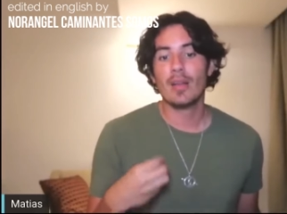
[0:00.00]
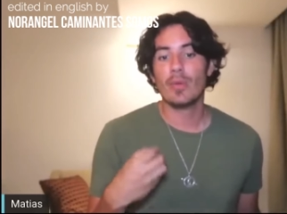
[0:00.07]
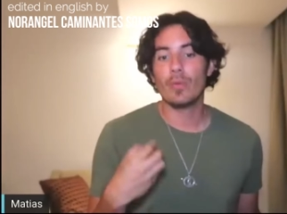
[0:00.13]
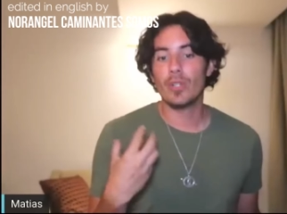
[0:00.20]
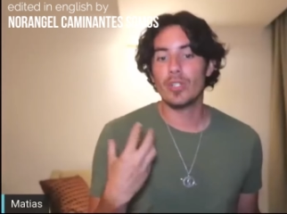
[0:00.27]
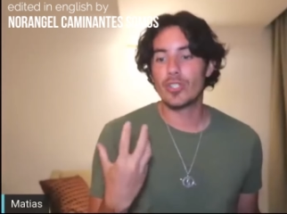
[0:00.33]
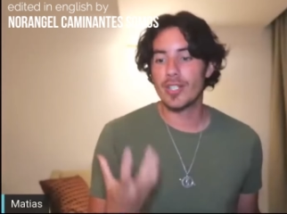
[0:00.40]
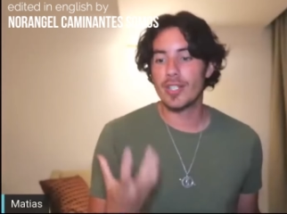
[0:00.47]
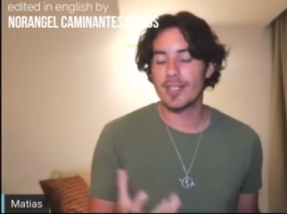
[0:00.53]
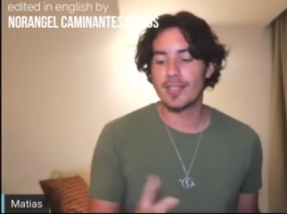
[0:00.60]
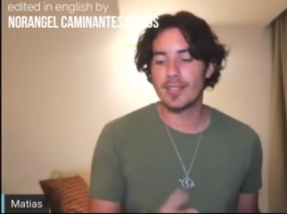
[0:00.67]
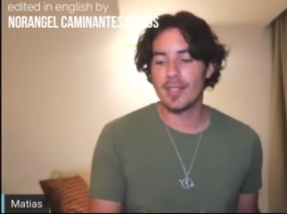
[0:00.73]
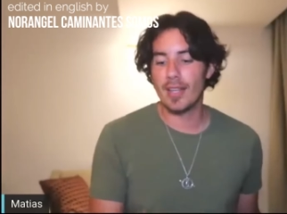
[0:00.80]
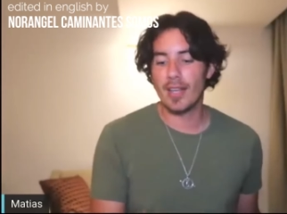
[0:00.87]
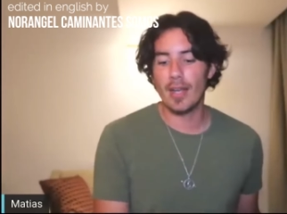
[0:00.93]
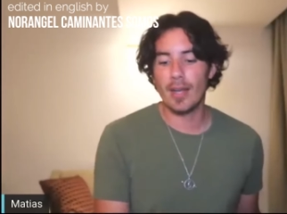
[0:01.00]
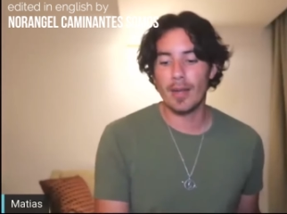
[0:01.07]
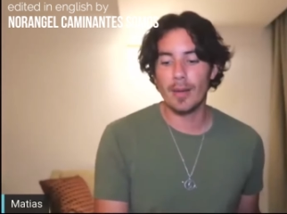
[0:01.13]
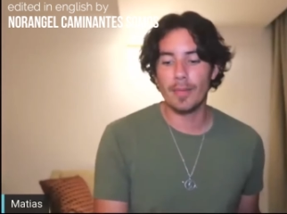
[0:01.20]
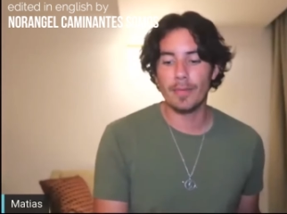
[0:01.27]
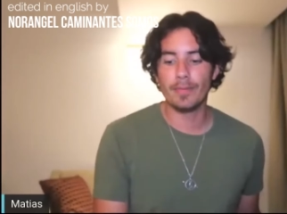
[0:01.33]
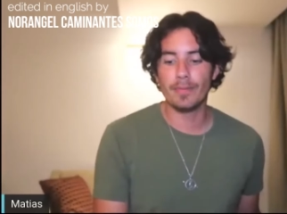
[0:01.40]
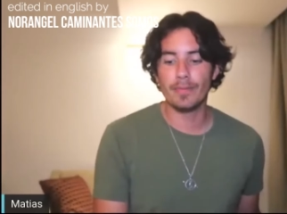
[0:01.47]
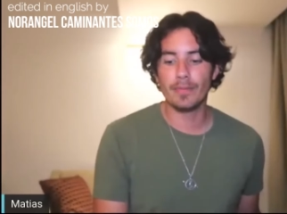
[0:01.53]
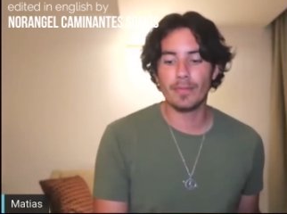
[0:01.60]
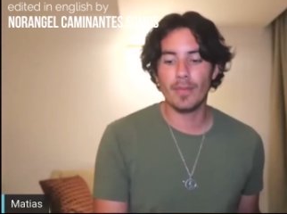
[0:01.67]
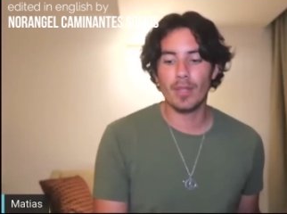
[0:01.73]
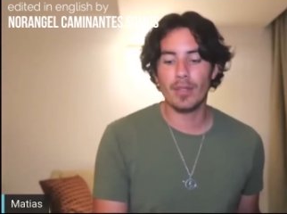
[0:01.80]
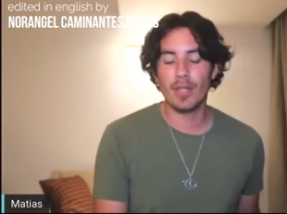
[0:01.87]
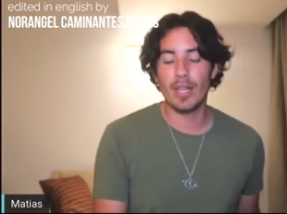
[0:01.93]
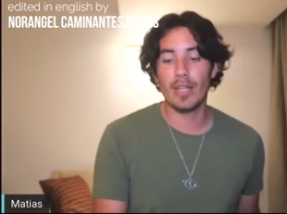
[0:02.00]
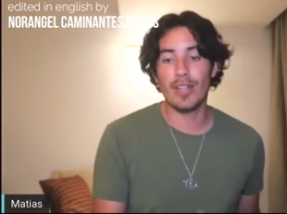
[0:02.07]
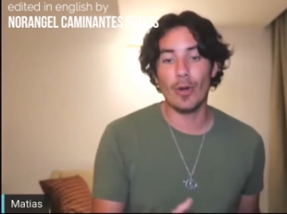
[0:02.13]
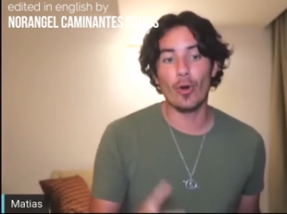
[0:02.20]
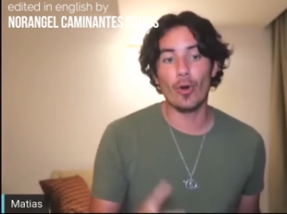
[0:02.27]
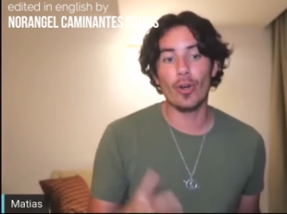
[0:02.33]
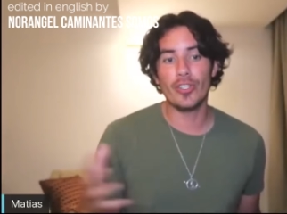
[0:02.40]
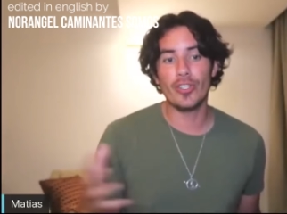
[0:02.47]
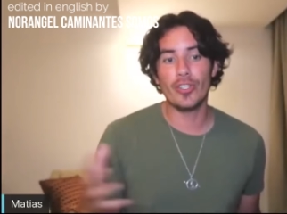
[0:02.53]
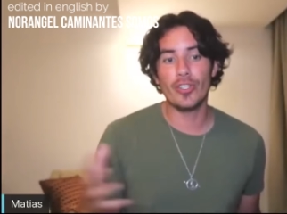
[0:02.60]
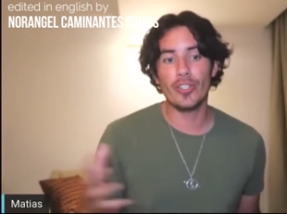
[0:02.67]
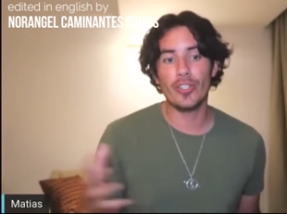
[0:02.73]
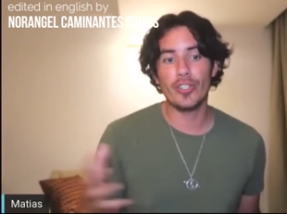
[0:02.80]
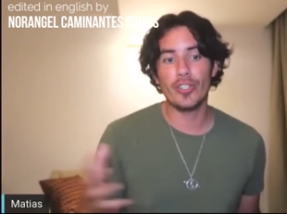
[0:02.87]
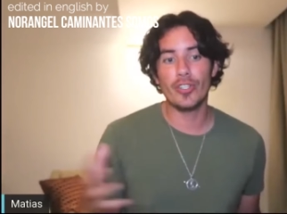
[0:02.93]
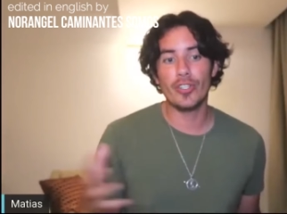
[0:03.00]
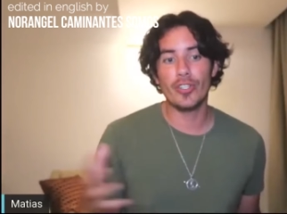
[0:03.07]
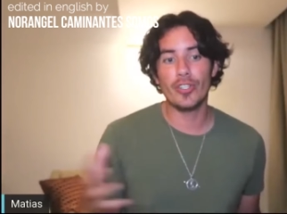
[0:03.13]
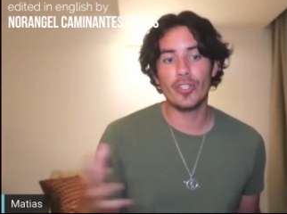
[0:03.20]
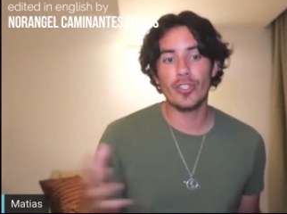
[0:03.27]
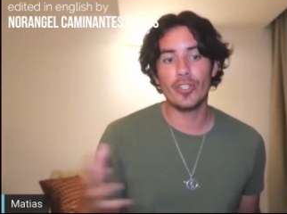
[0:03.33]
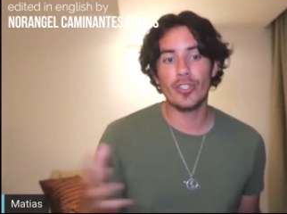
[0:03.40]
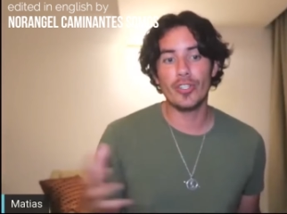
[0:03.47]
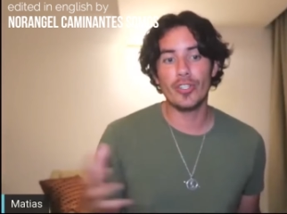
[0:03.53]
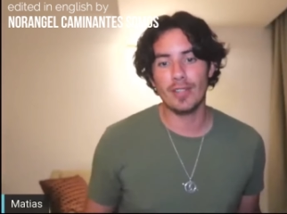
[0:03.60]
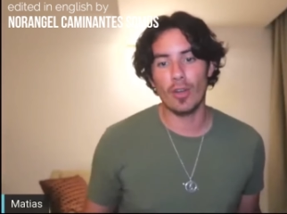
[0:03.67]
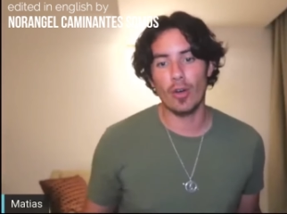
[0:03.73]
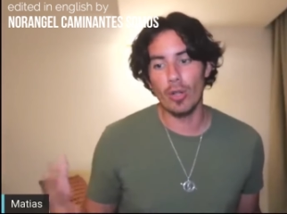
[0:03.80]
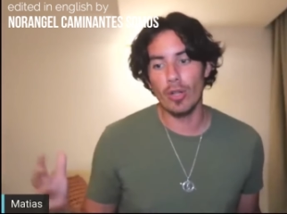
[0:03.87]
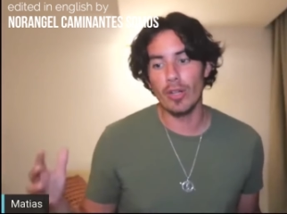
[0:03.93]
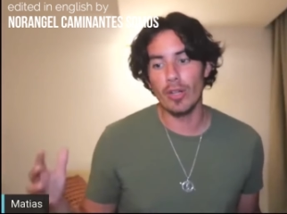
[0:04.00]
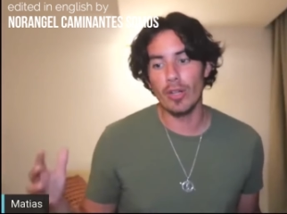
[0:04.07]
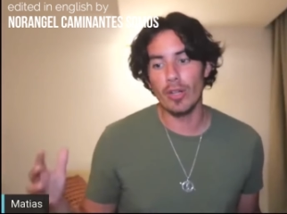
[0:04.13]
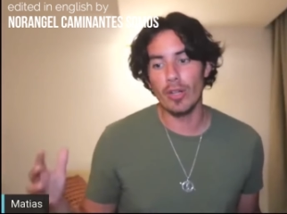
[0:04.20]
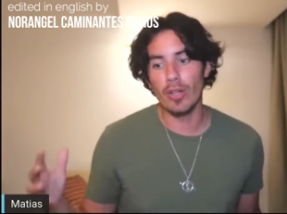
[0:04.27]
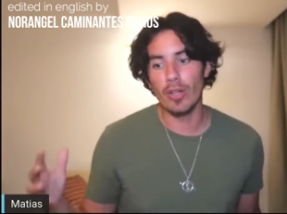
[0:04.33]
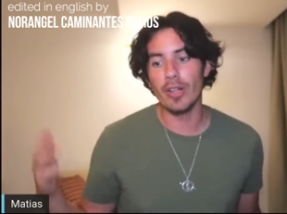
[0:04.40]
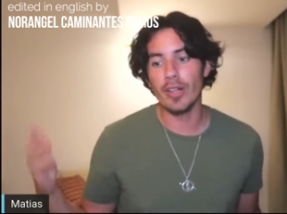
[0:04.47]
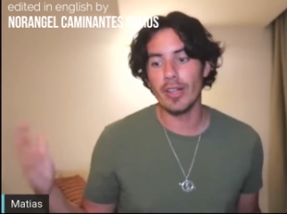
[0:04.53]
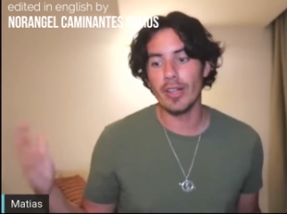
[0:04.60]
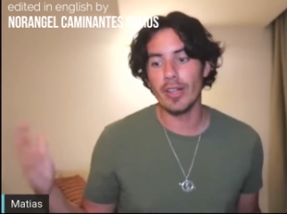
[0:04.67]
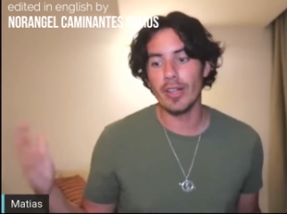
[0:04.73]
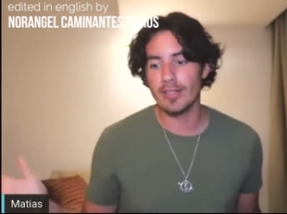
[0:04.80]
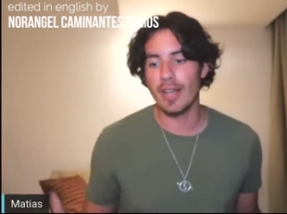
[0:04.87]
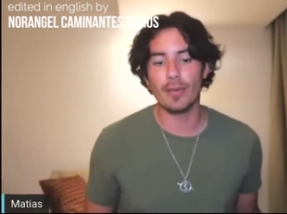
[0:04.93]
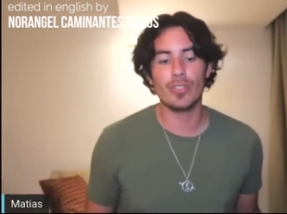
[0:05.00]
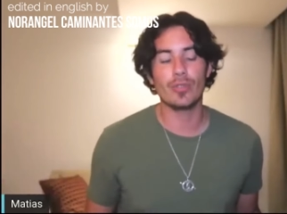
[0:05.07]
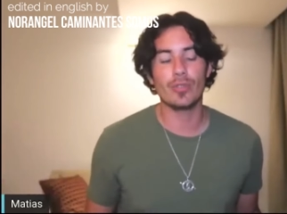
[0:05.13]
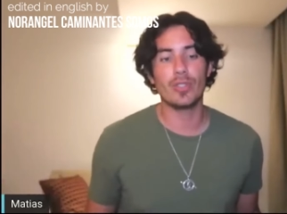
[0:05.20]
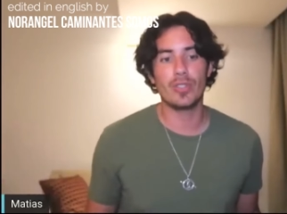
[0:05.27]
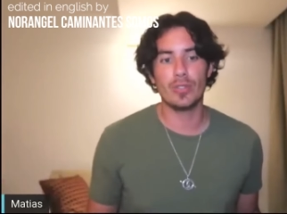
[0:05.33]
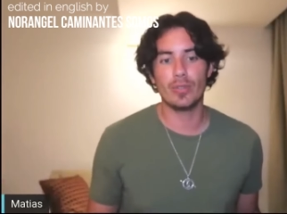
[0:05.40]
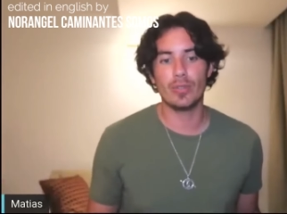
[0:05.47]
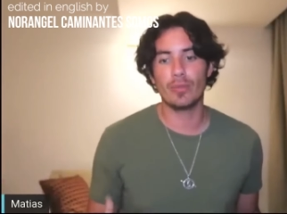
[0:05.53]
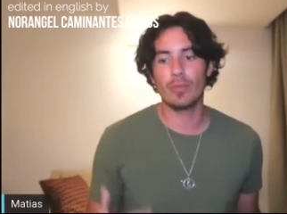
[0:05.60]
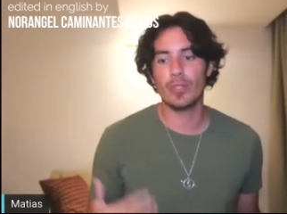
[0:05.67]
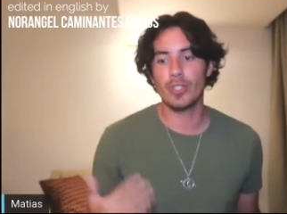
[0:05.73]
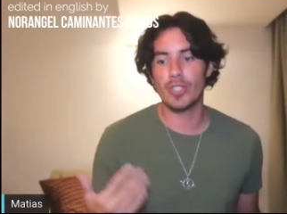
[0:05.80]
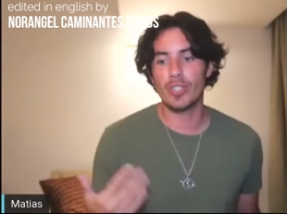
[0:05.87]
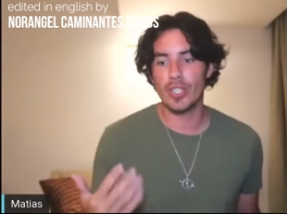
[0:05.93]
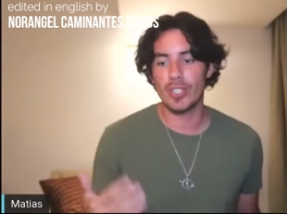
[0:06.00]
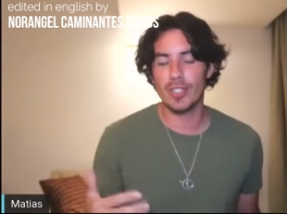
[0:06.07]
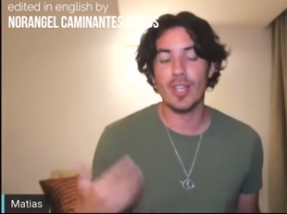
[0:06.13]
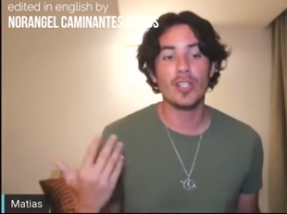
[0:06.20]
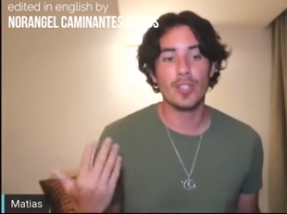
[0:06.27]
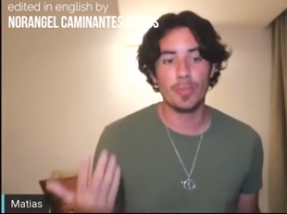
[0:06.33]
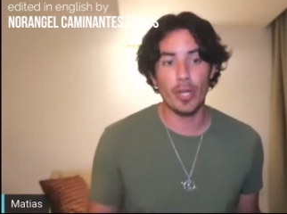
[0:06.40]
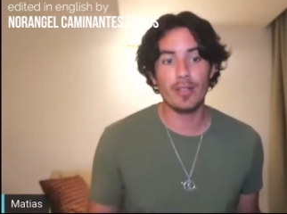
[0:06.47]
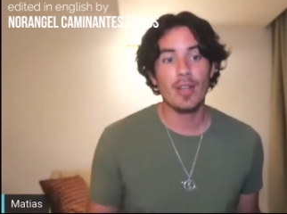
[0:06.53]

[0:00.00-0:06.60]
which is the origin is from the Slavics, all Slavic language, which is smr,